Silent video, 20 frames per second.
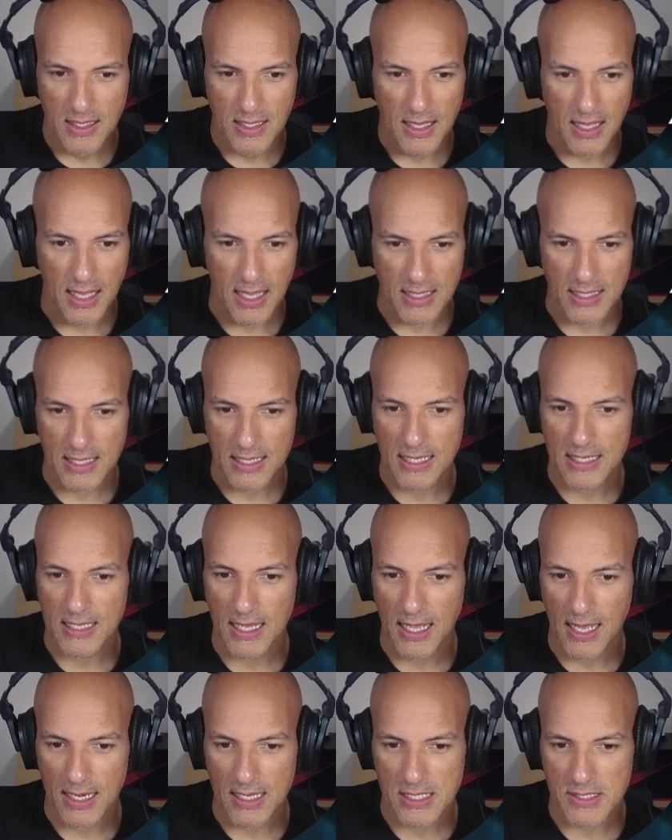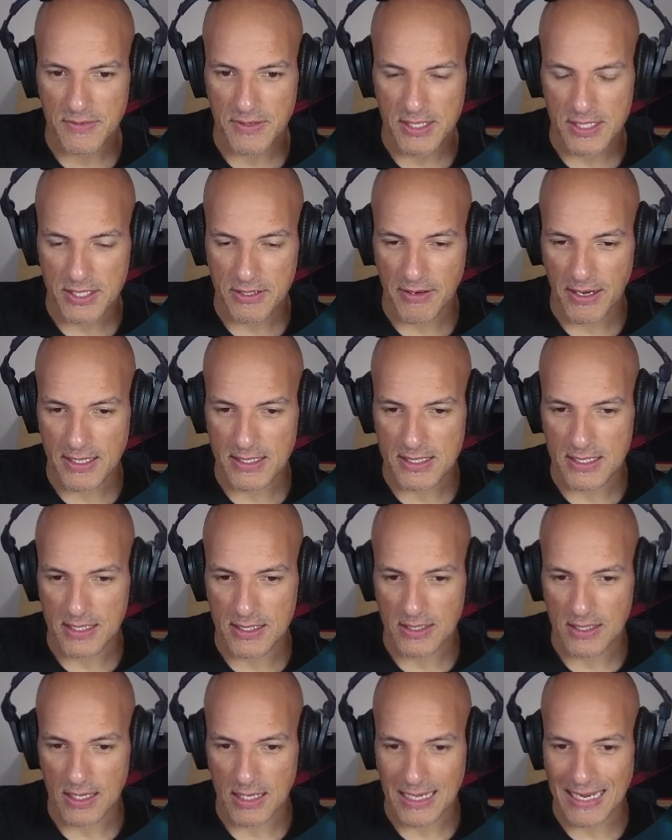and clear guidance for
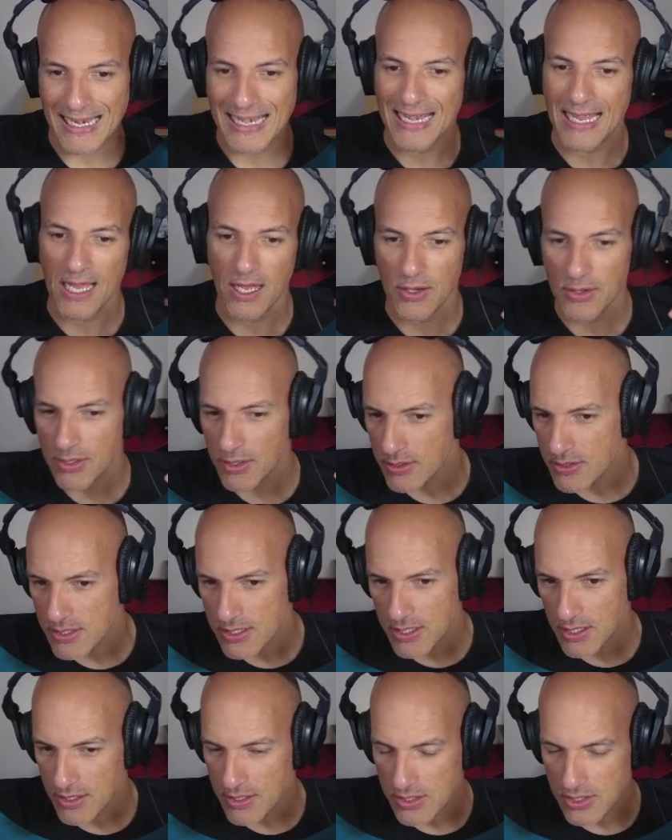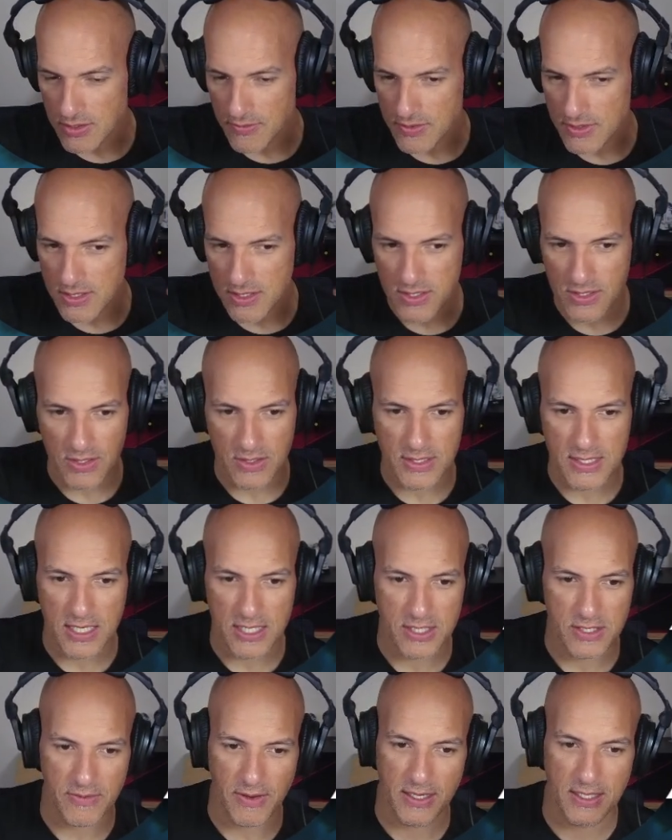integrating cloud OCR services. So
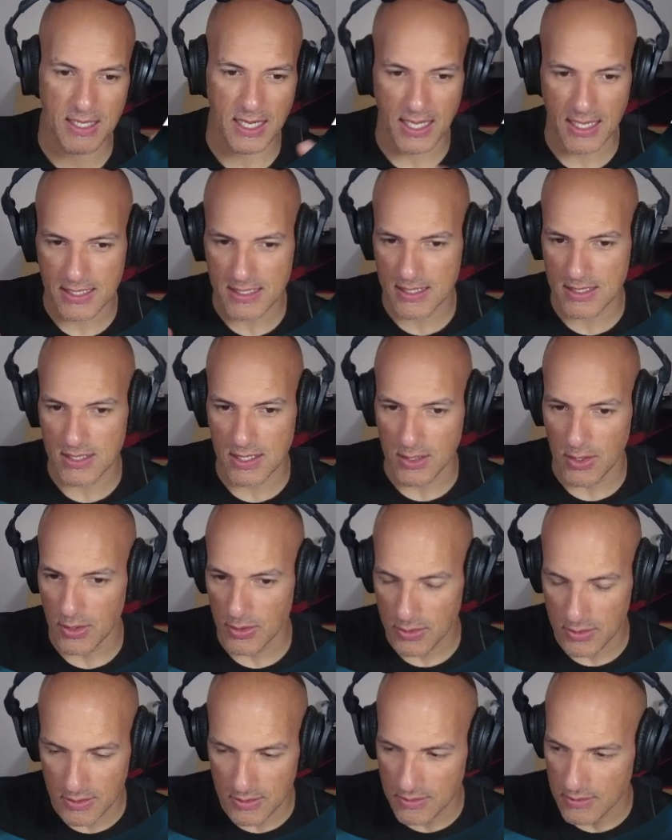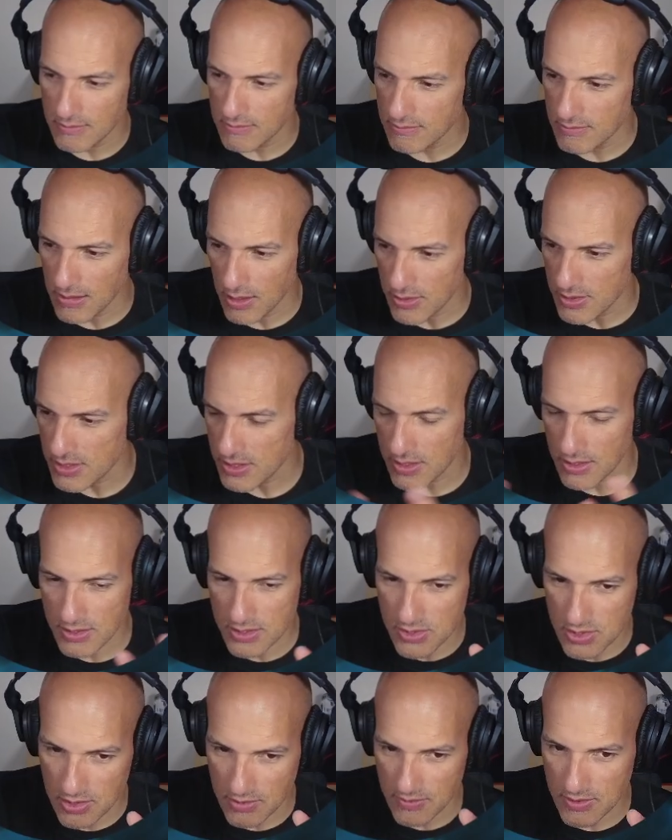Tesseract, I guess, is a local OCR
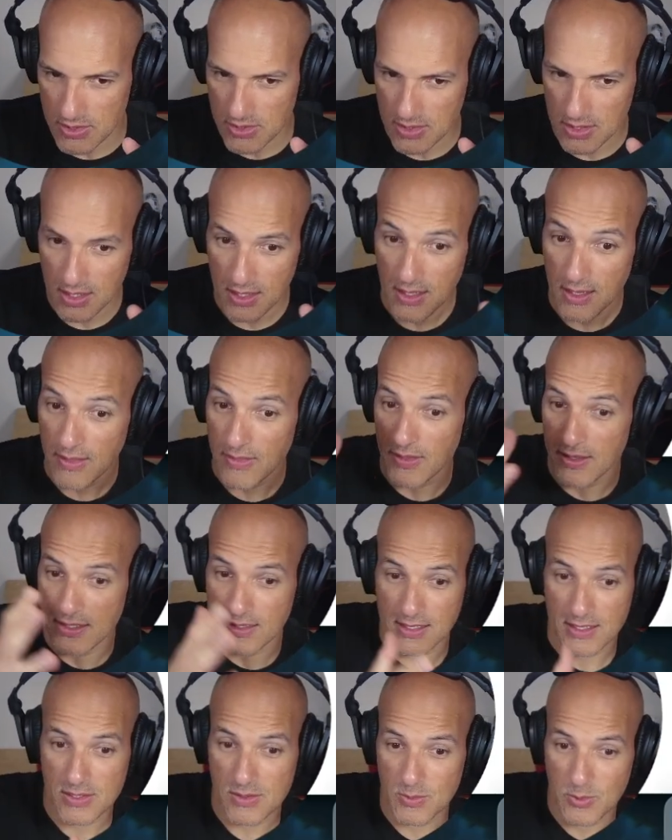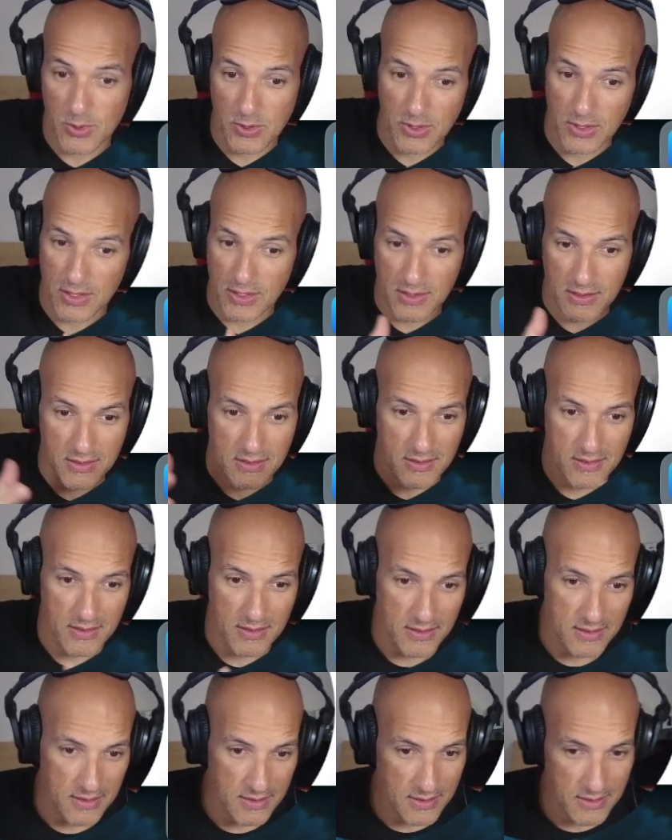service that doesn't work.
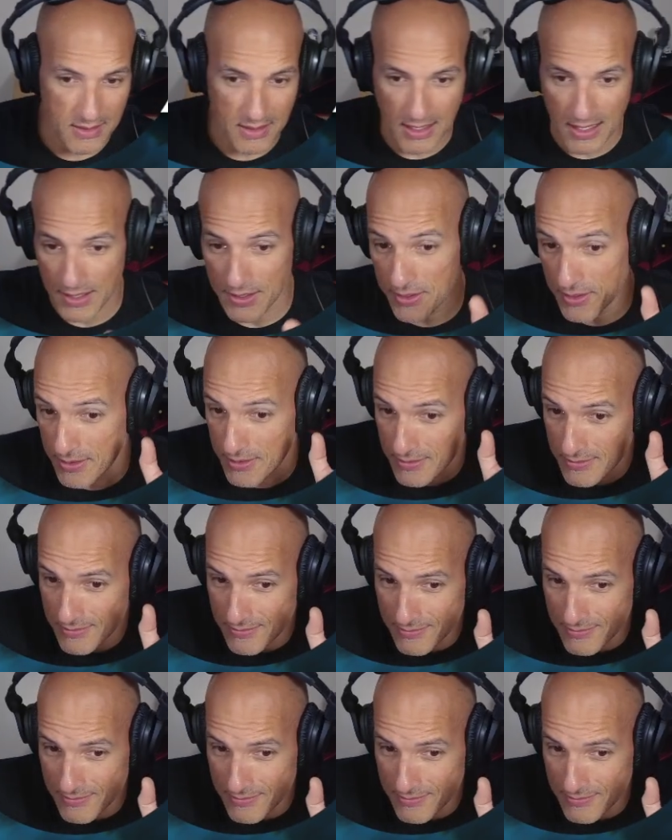I don't know.